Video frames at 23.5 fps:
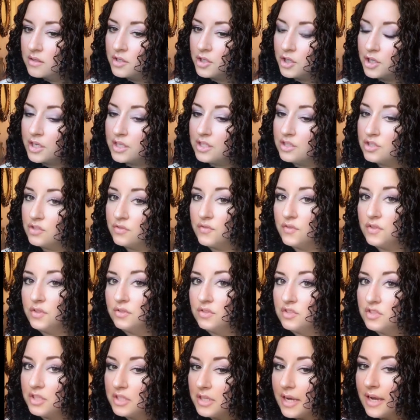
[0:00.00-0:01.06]
you're going to
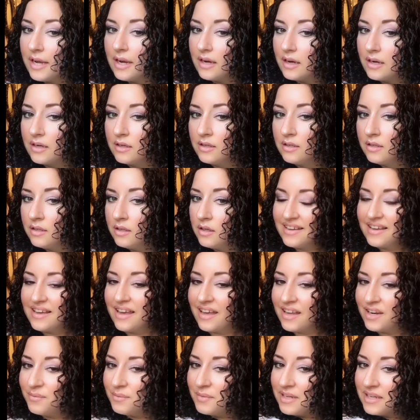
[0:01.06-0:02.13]
diffuse your hair,
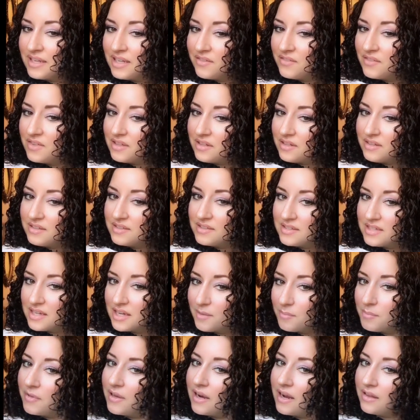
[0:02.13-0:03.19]
and I'm going to give you a little
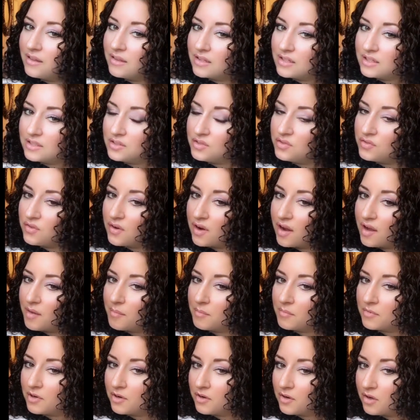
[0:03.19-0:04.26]
tip that I learned
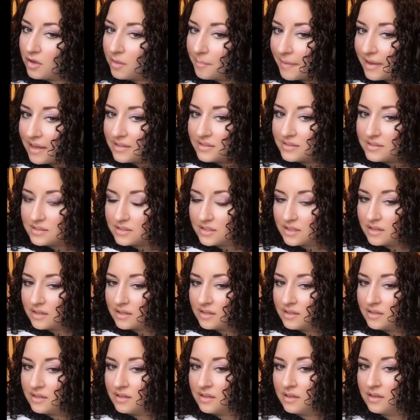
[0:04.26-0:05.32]
from Curl Master